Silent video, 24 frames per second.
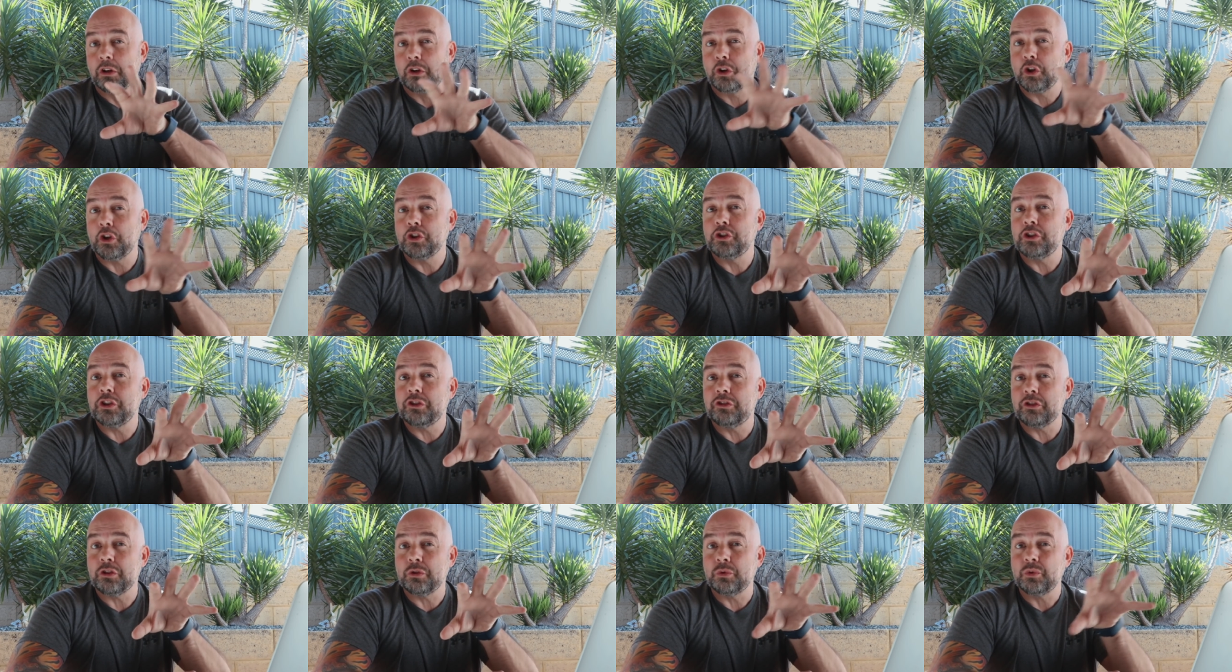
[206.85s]
could
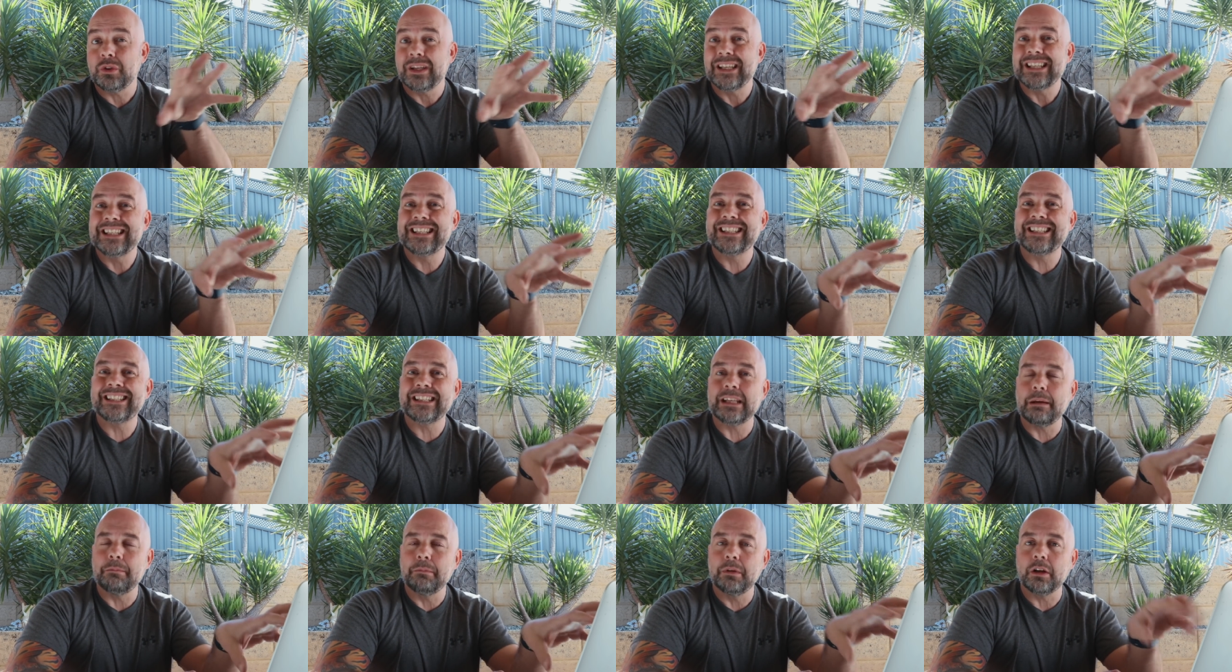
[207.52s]
you do
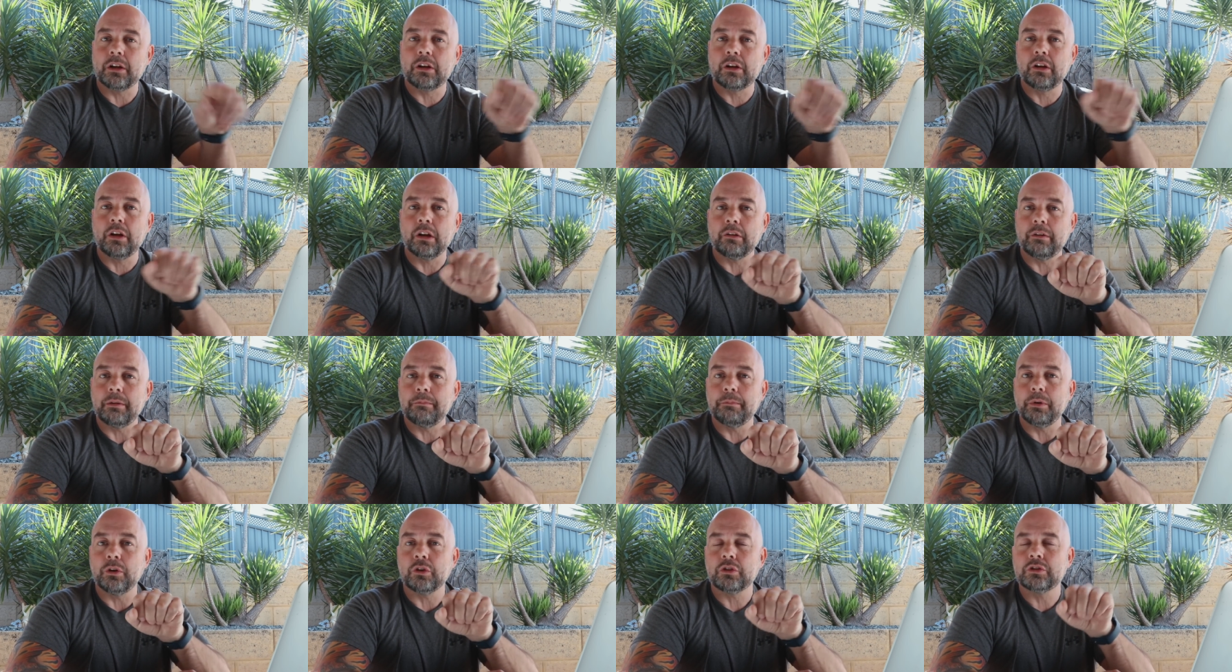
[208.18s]
similar
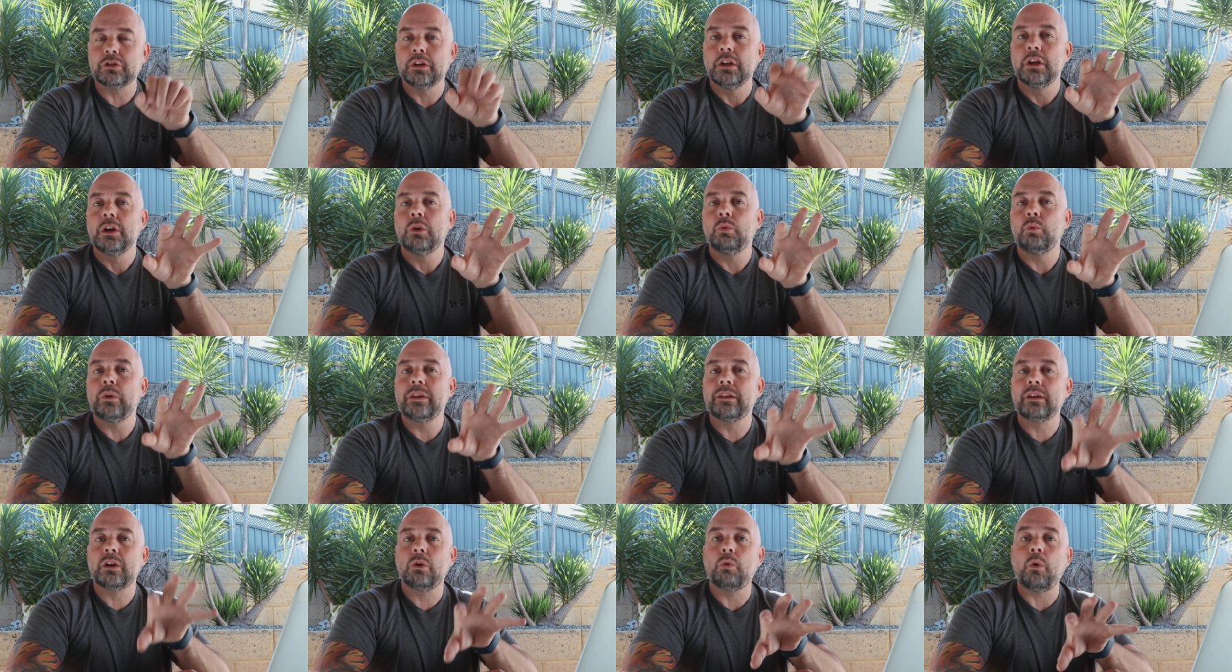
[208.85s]
colouring books
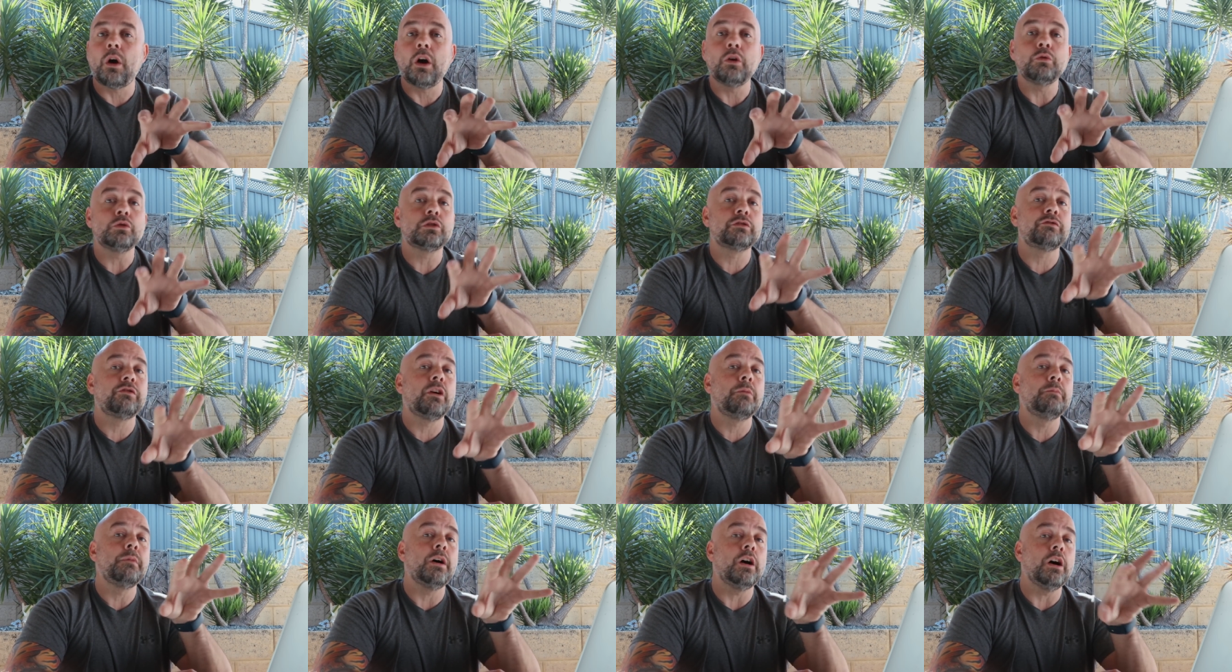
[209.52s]
with quotes
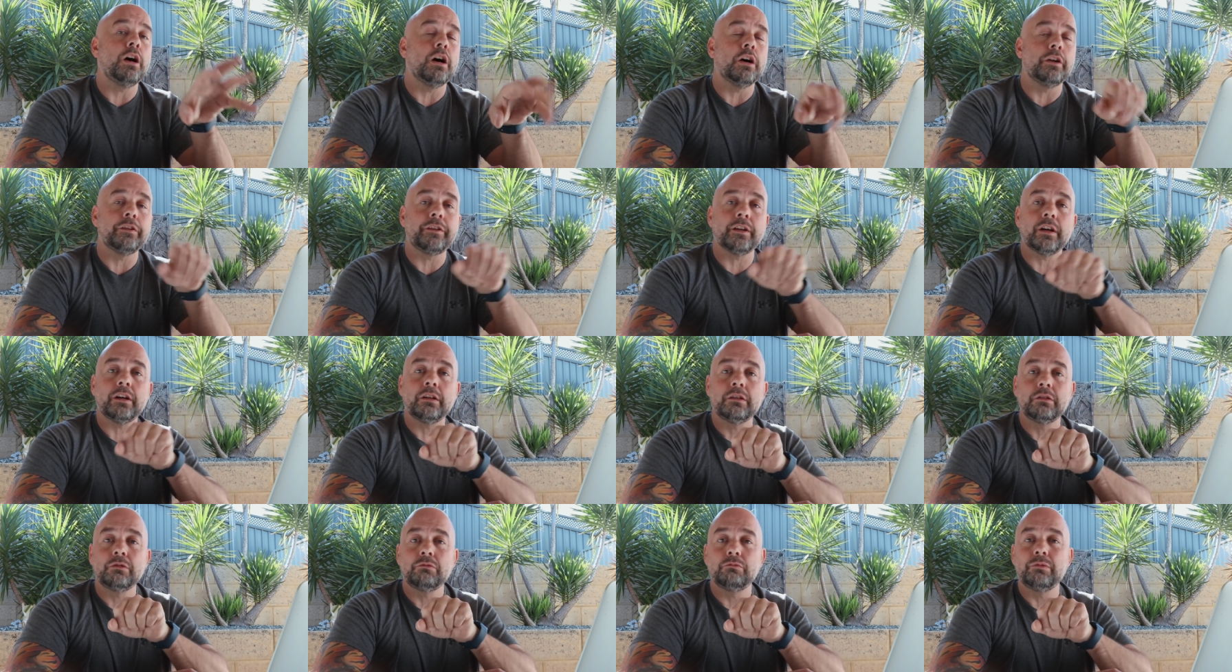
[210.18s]
from
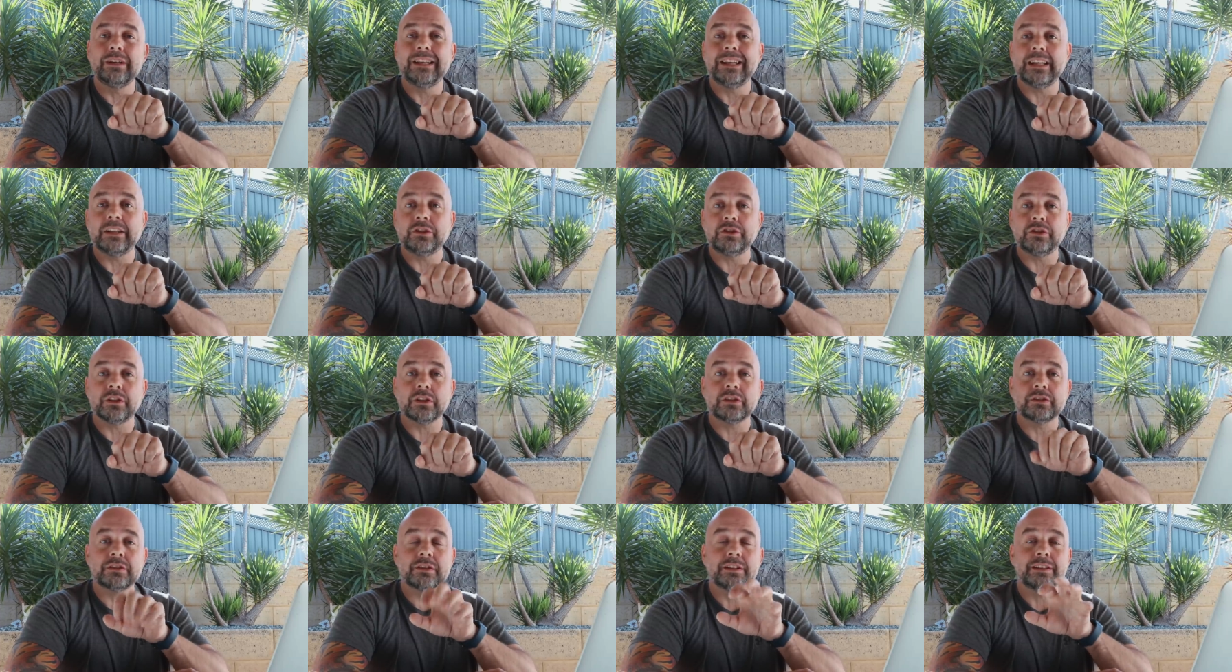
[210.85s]
other
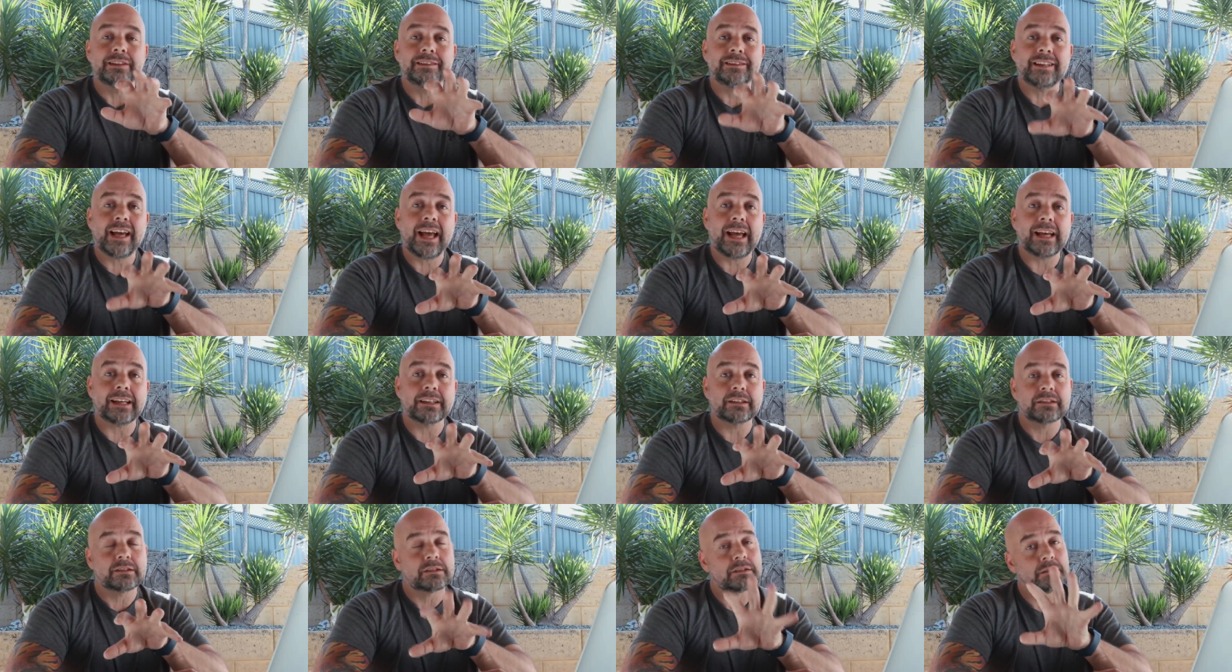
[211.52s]
religious
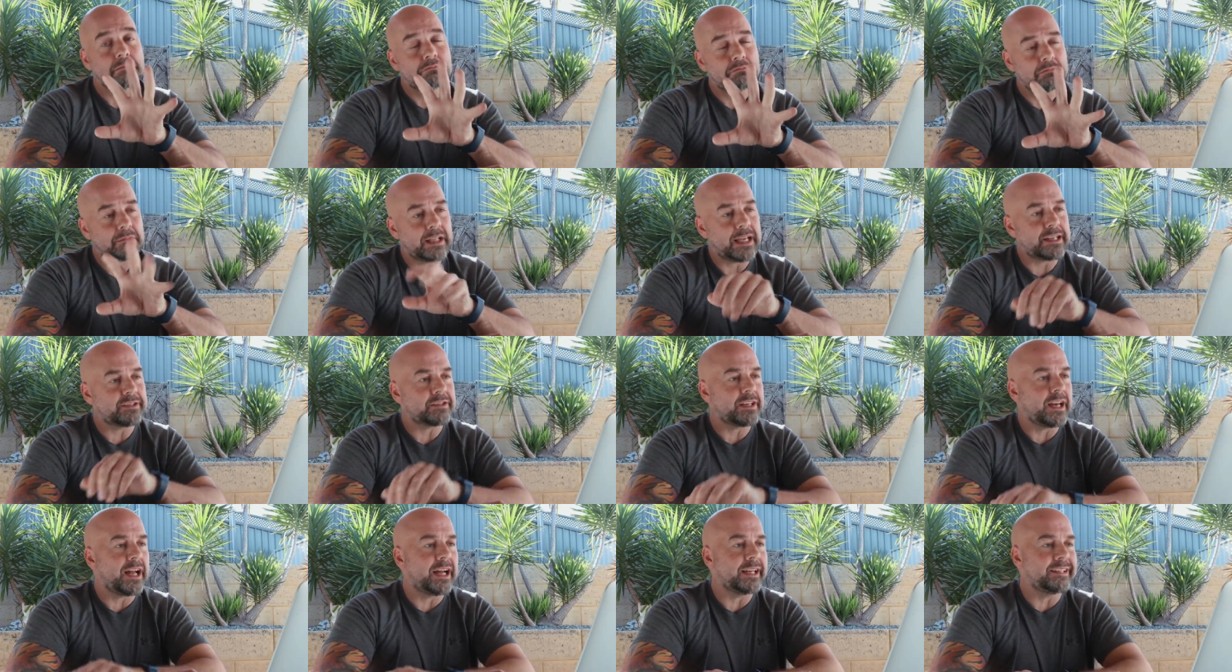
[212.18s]
texts?
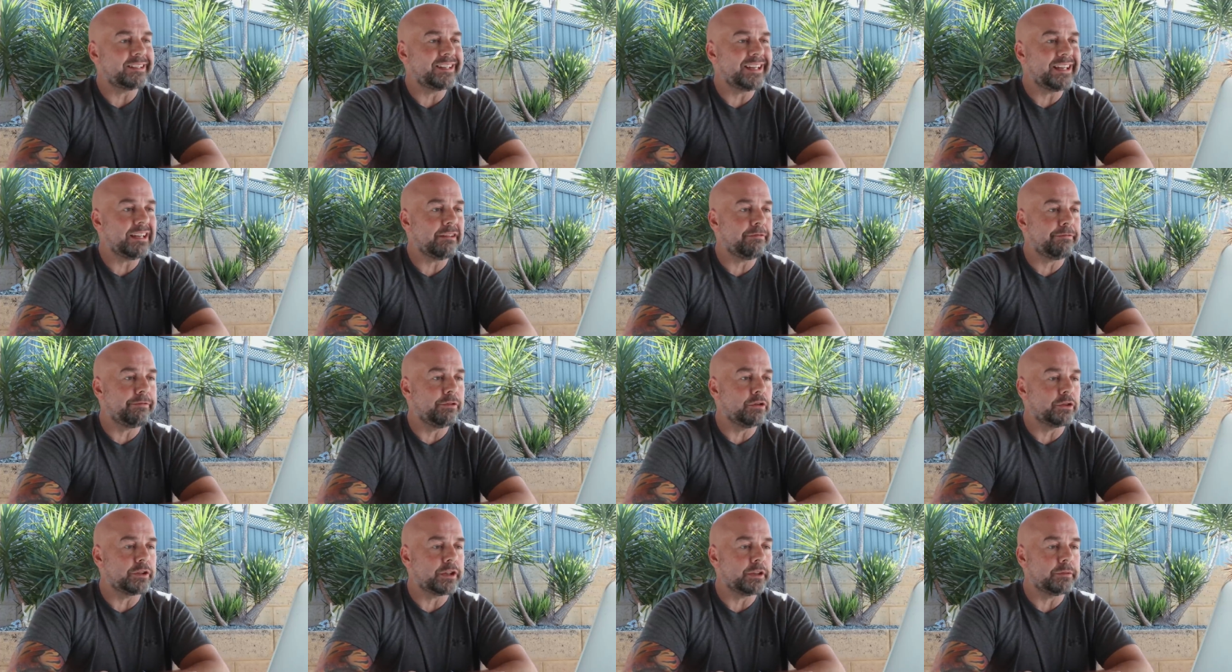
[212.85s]
There's an idea for